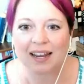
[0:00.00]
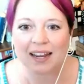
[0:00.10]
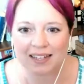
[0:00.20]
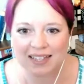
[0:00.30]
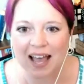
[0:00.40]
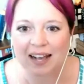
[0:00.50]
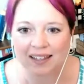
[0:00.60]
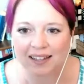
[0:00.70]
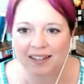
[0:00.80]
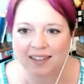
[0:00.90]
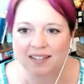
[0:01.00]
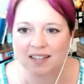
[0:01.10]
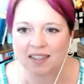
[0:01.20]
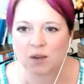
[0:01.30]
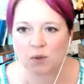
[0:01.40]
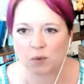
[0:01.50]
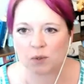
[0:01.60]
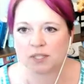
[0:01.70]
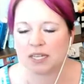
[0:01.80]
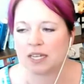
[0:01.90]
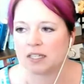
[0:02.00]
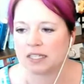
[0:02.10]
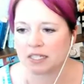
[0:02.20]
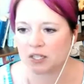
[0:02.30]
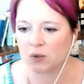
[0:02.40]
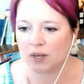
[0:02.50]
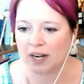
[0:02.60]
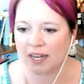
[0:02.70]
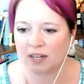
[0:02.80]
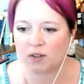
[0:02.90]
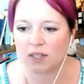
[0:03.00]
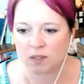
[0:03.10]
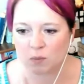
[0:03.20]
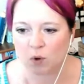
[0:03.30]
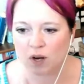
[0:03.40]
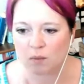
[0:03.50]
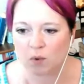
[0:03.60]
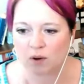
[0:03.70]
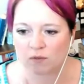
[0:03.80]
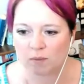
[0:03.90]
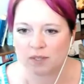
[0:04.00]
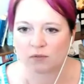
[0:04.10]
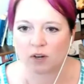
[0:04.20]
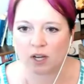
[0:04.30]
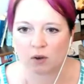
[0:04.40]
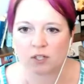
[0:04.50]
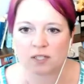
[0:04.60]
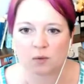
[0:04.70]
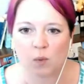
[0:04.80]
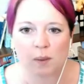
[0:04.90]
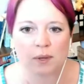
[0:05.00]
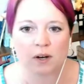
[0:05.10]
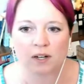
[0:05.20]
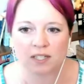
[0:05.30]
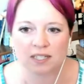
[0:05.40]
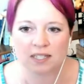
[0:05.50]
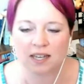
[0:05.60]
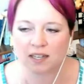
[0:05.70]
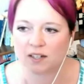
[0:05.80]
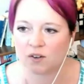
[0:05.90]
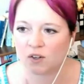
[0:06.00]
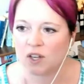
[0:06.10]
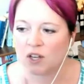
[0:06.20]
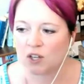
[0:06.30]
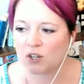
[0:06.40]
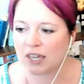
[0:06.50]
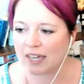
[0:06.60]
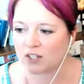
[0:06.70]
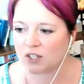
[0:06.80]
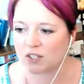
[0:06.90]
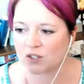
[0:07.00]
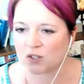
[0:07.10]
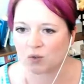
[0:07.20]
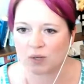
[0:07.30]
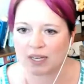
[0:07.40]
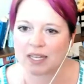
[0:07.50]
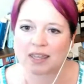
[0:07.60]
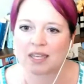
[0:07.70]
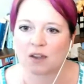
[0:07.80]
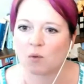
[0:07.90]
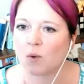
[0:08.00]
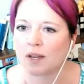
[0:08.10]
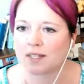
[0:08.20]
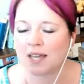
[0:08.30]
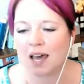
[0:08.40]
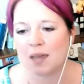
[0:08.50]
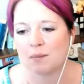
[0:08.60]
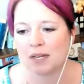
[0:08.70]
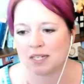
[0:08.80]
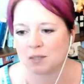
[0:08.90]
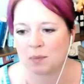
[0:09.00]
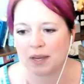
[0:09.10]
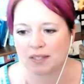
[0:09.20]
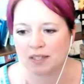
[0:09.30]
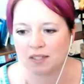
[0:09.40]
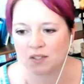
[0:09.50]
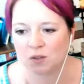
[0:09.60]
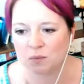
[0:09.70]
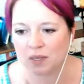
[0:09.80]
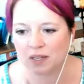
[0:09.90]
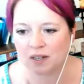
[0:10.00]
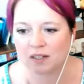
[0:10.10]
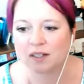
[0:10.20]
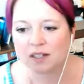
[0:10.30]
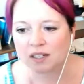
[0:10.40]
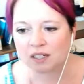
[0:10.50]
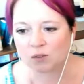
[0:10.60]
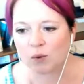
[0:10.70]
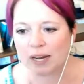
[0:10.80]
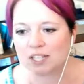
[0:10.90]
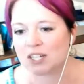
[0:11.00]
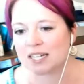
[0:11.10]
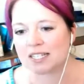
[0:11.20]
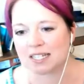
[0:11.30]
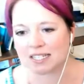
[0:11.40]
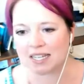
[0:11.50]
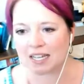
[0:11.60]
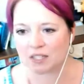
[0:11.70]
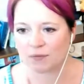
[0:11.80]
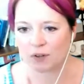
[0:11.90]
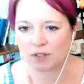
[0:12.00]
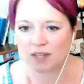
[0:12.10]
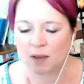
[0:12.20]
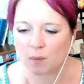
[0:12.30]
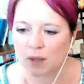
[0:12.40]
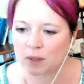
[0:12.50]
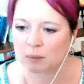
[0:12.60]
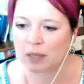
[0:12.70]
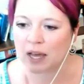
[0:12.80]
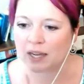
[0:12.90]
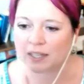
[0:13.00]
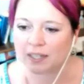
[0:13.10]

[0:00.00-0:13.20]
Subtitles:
Exactly. And that's the thing with routines too. And I hear this more and more from different coaches and webinars is that, you can't just do anything one time and expect it to be a raging success first time around the block,